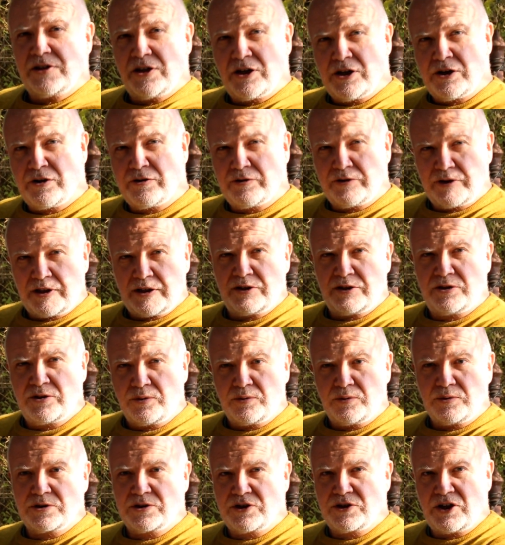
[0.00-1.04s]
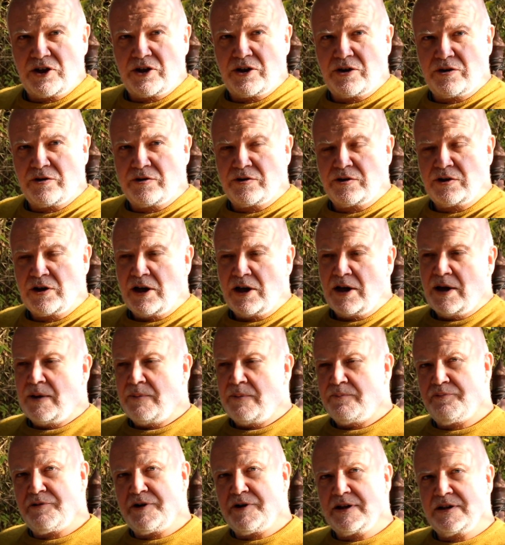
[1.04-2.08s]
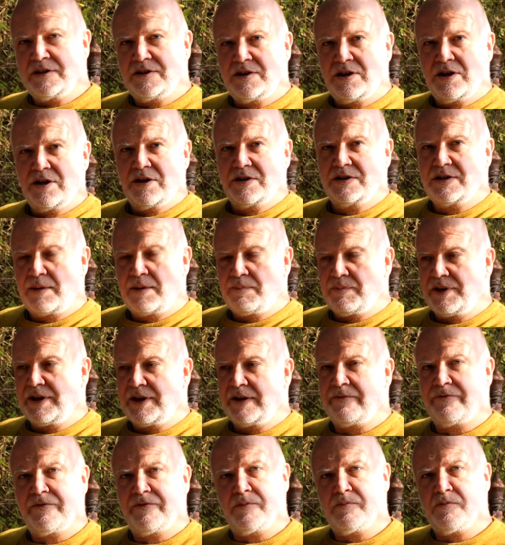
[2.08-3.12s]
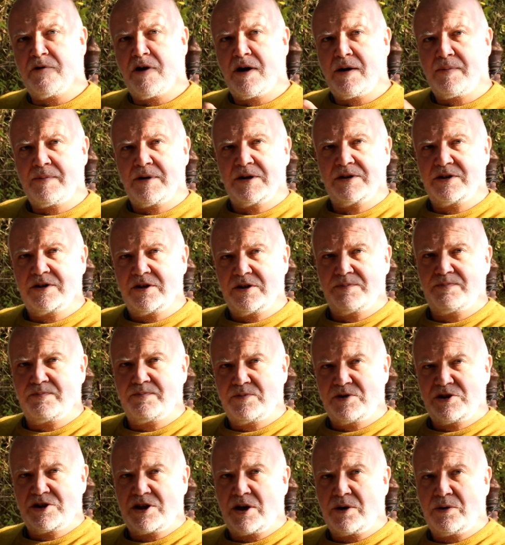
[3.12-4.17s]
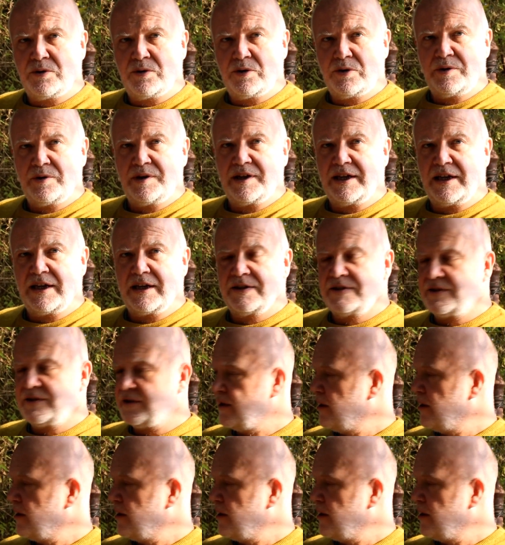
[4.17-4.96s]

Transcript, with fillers: her and then talks to her and brings her something from Rama to show who he is.